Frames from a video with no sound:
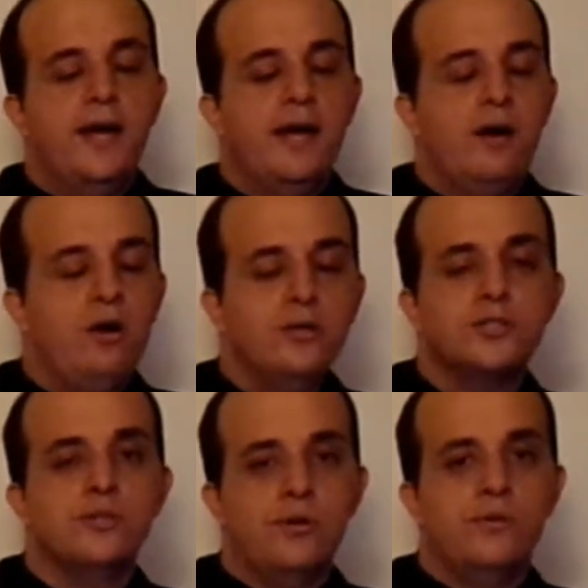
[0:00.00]

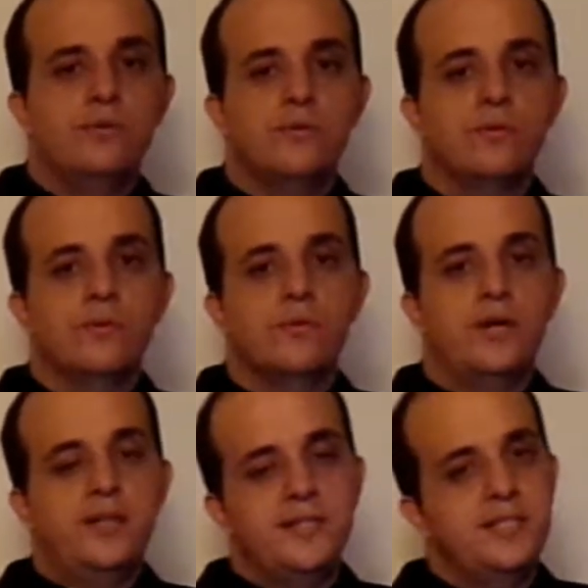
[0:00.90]
Also,
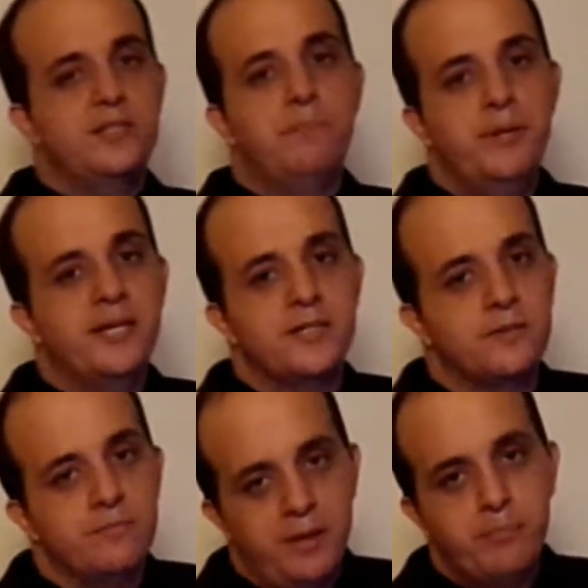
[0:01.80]
and this is the biggest,
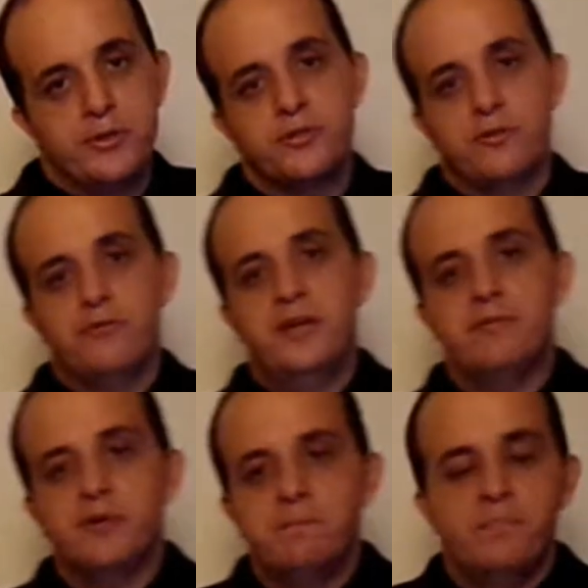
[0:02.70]
my personal favorite,